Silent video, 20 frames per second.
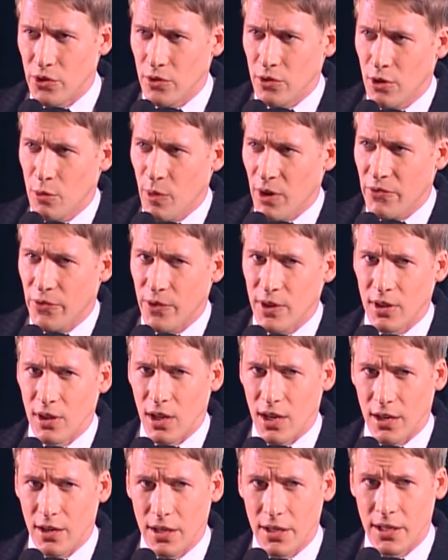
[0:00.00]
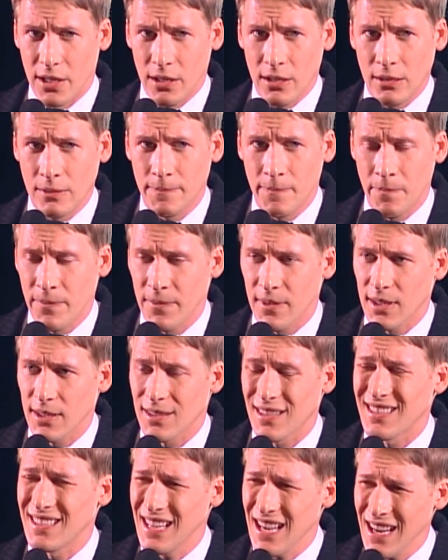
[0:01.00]
dude, do you know my friend Larry?
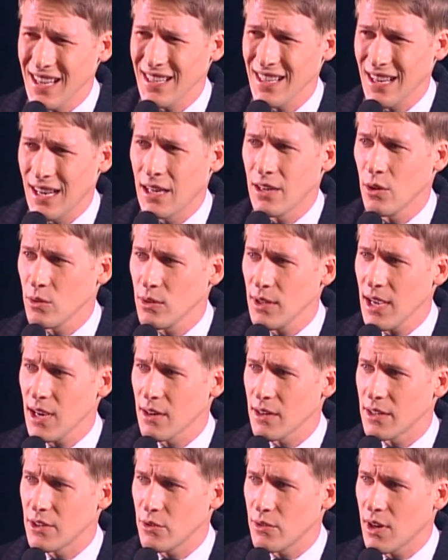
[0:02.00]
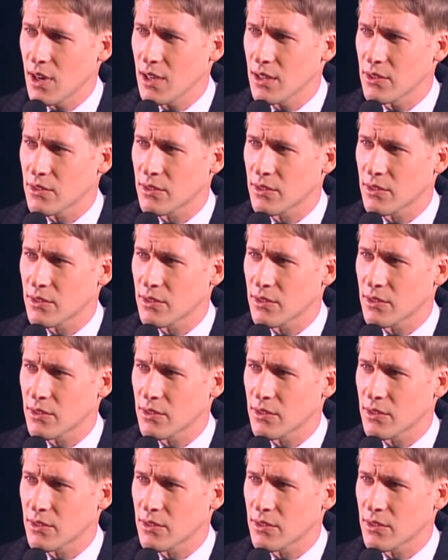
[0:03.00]
I said, yeah, I know Larry.